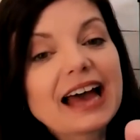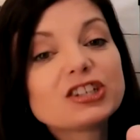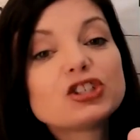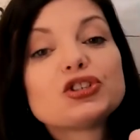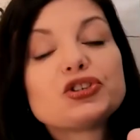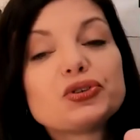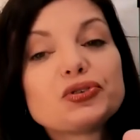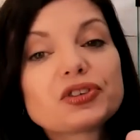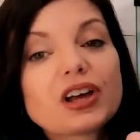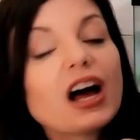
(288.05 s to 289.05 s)
I just
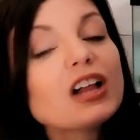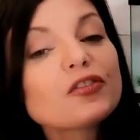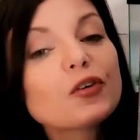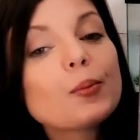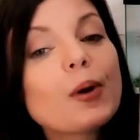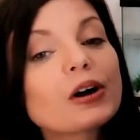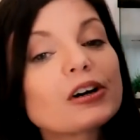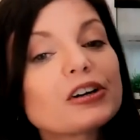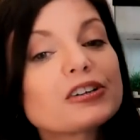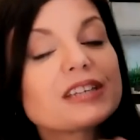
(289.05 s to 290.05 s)
used colorful
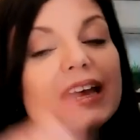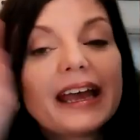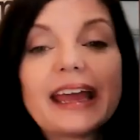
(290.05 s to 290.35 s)
markers